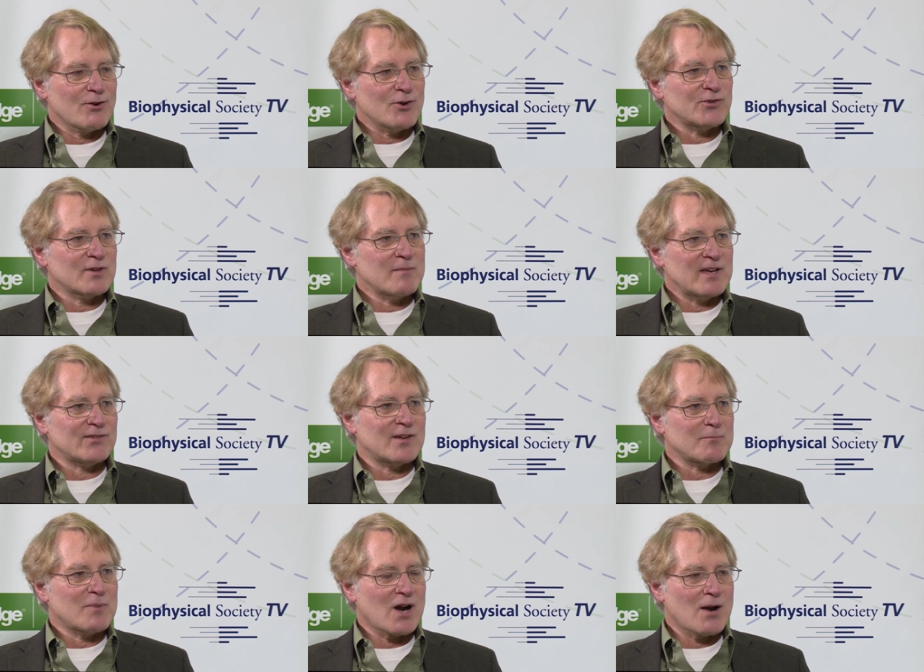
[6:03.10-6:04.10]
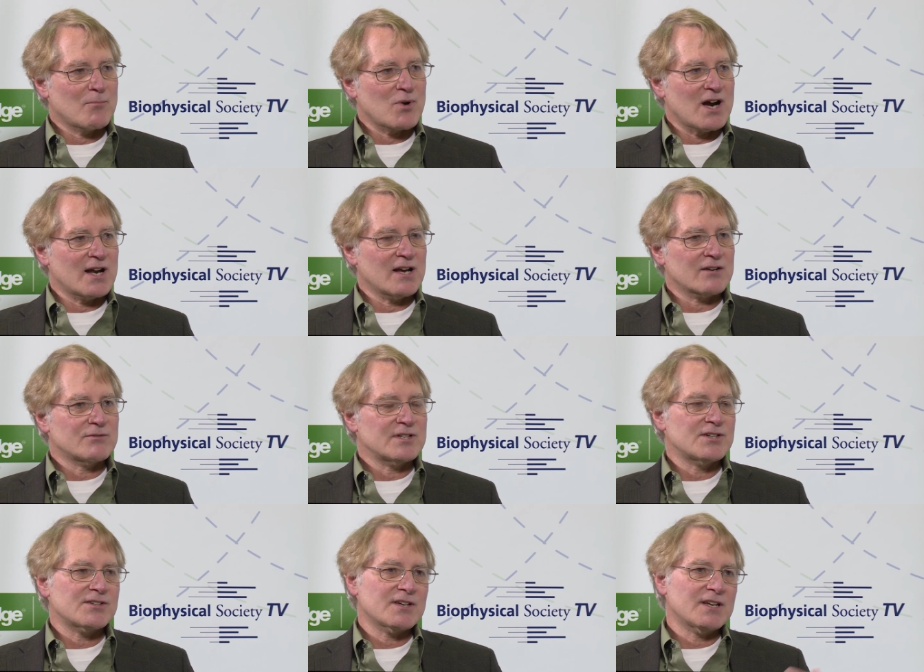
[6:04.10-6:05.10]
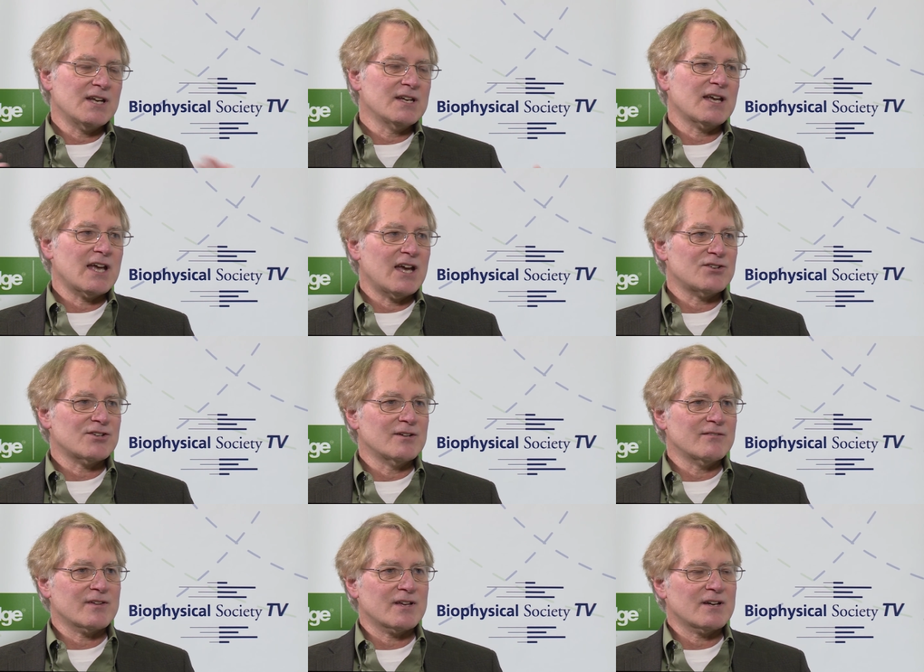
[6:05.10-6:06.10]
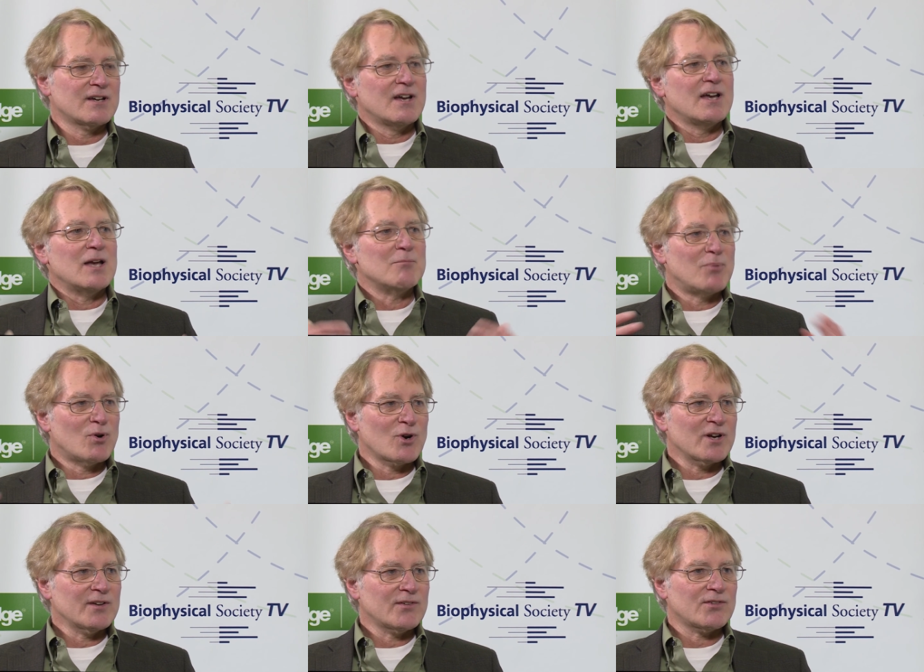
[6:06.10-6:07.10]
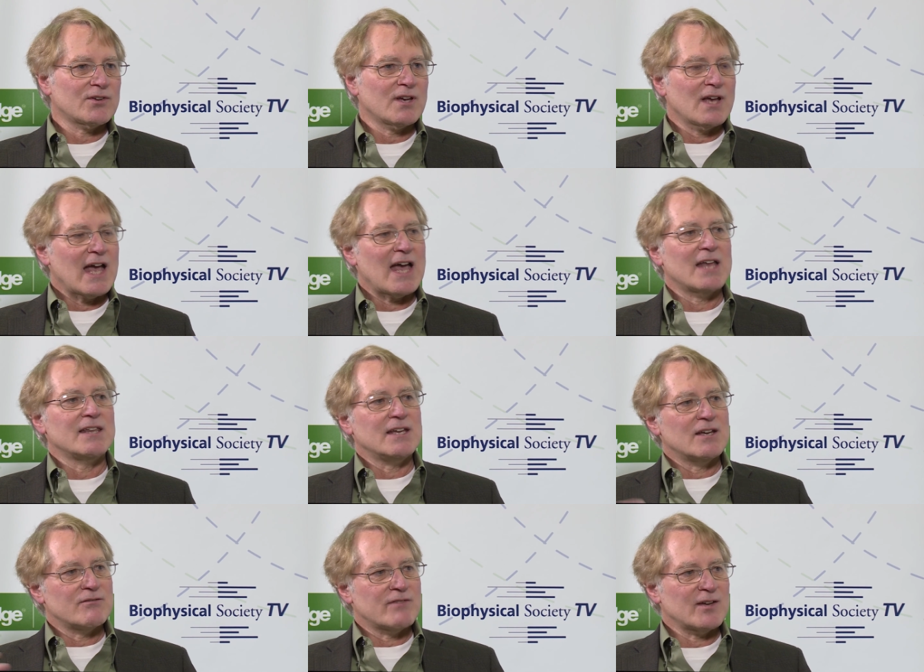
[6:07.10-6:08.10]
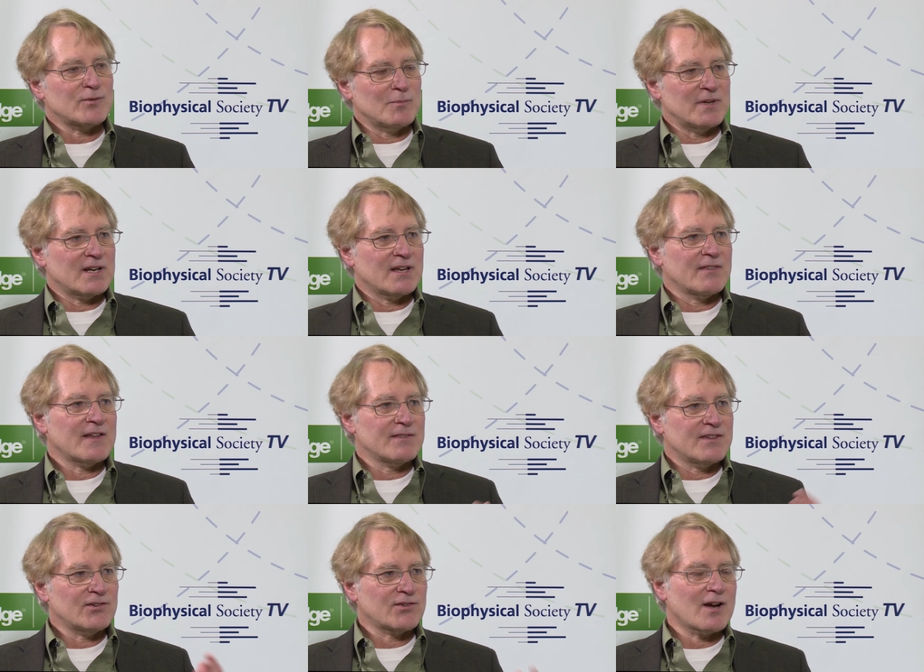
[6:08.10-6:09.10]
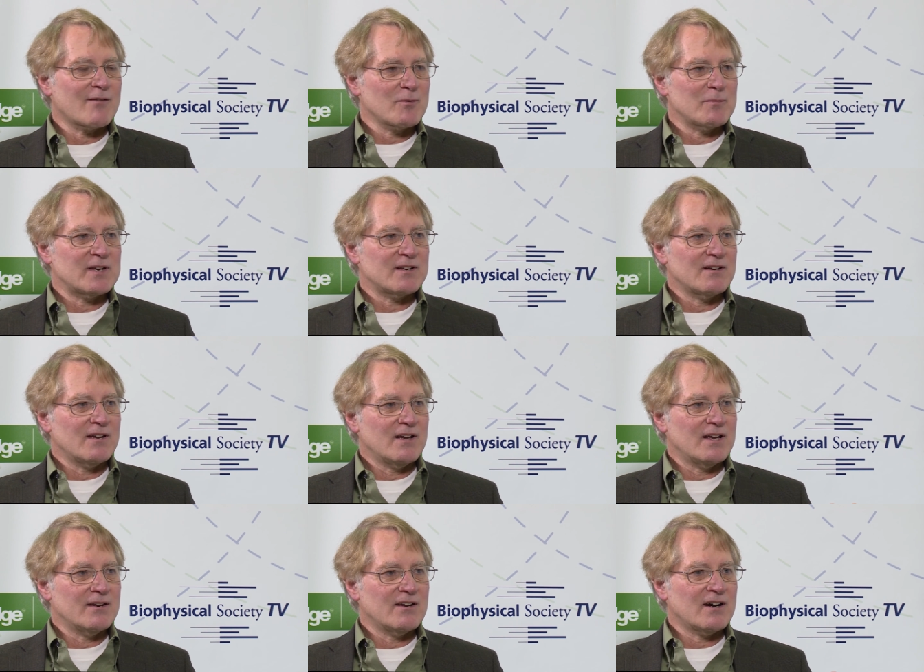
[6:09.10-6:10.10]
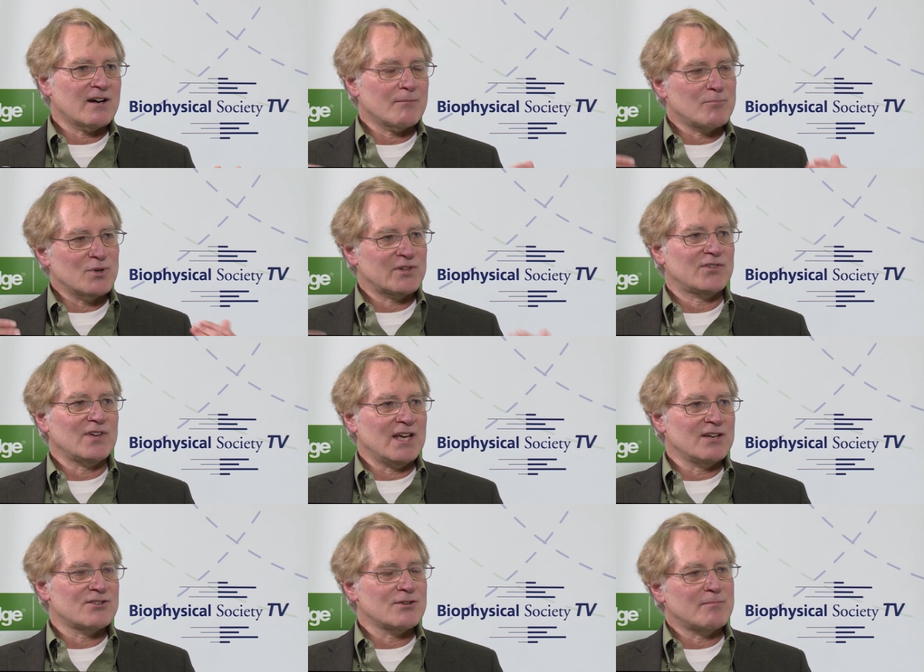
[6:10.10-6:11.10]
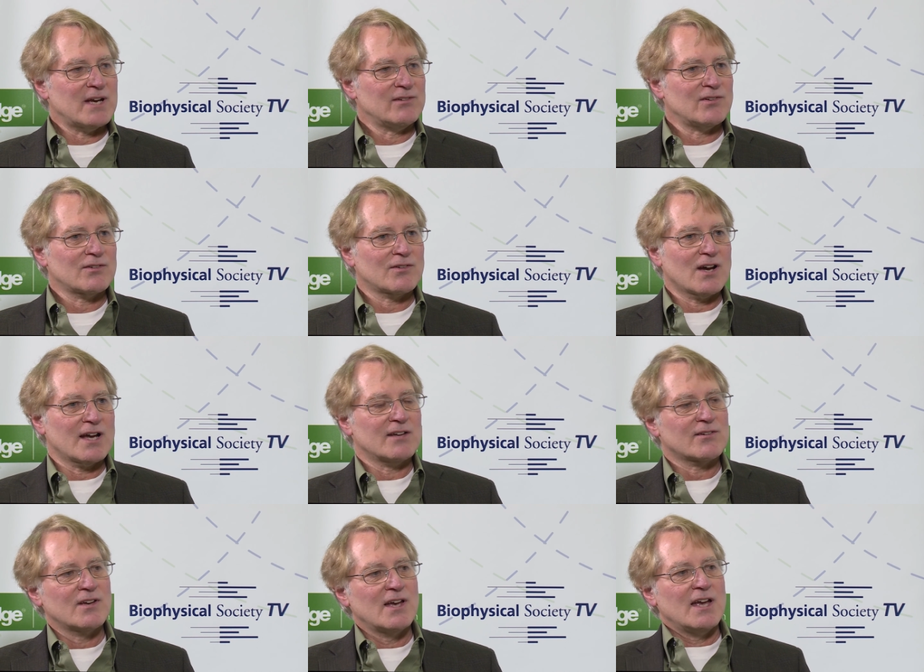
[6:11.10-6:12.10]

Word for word: gross domestic product, which is an indication of the importance and the investment that this government in, uh, puts into basic science.